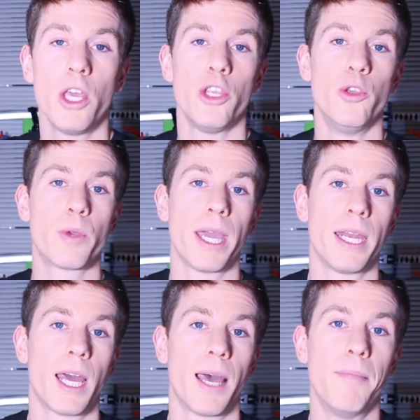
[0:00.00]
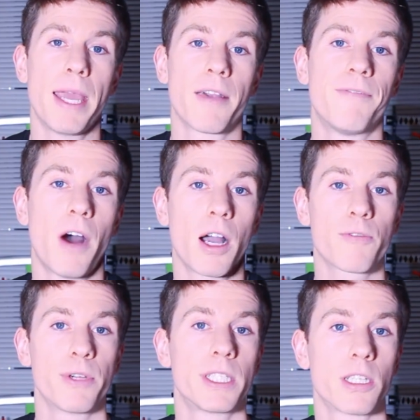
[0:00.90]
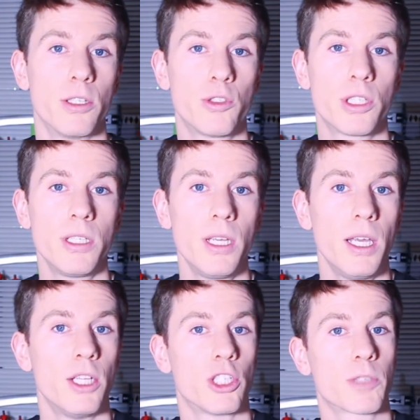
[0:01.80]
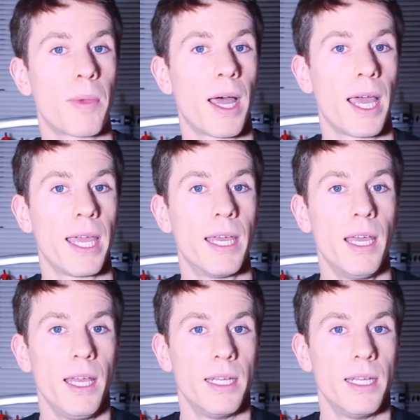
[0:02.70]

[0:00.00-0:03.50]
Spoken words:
you can make a fog-free solution just by